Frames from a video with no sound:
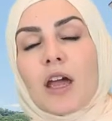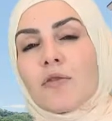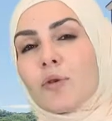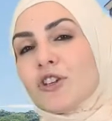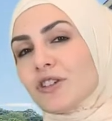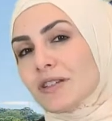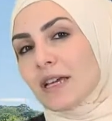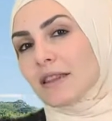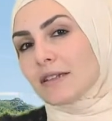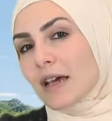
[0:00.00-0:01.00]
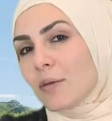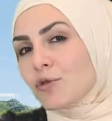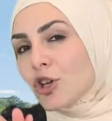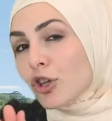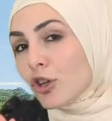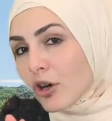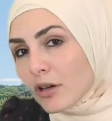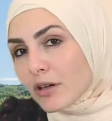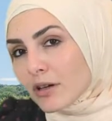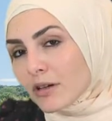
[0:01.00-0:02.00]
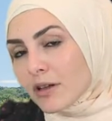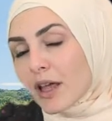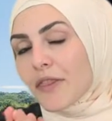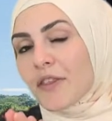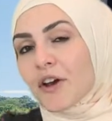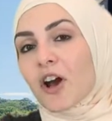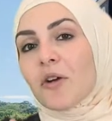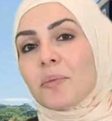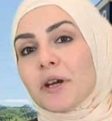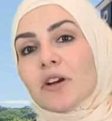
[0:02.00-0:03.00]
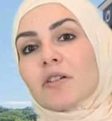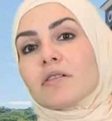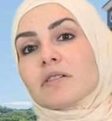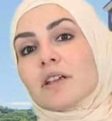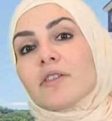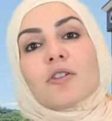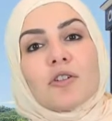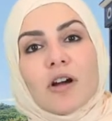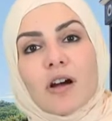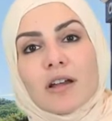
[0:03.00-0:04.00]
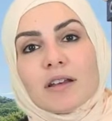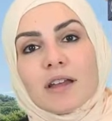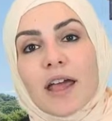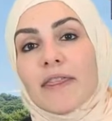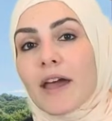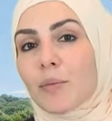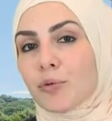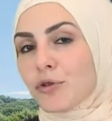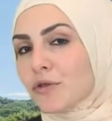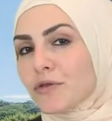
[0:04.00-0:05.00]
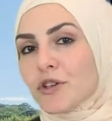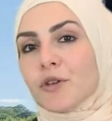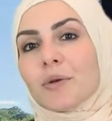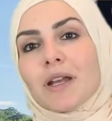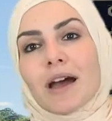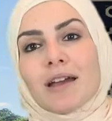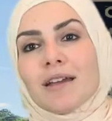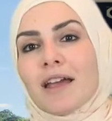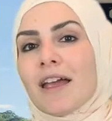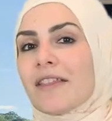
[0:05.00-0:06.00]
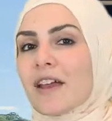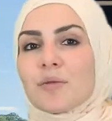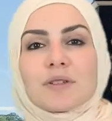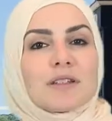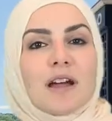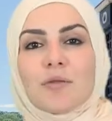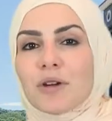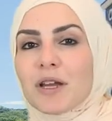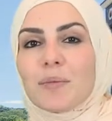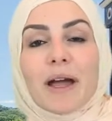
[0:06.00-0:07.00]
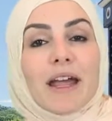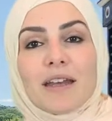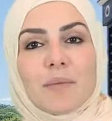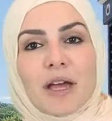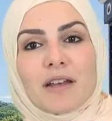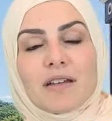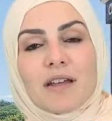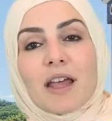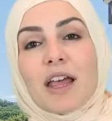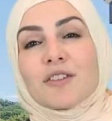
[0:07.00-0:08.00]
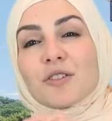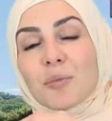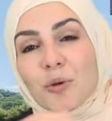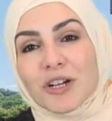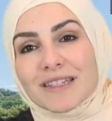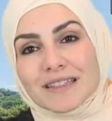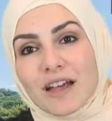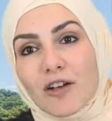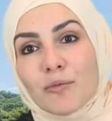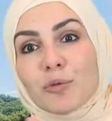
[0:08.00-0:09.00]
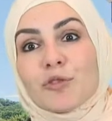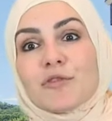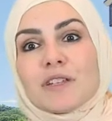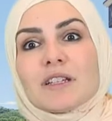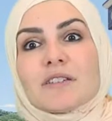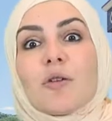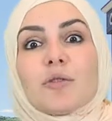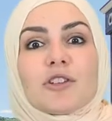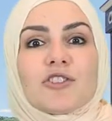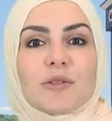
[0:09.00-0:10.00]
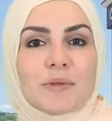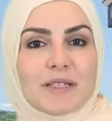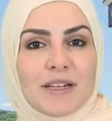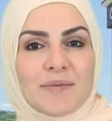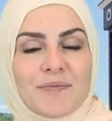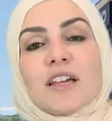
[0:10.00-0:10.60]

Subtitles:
If we just take the time to look, there are miracles in the Quran that prove to you and I that it was not written by any man. So the book itself proves its own legitimacy.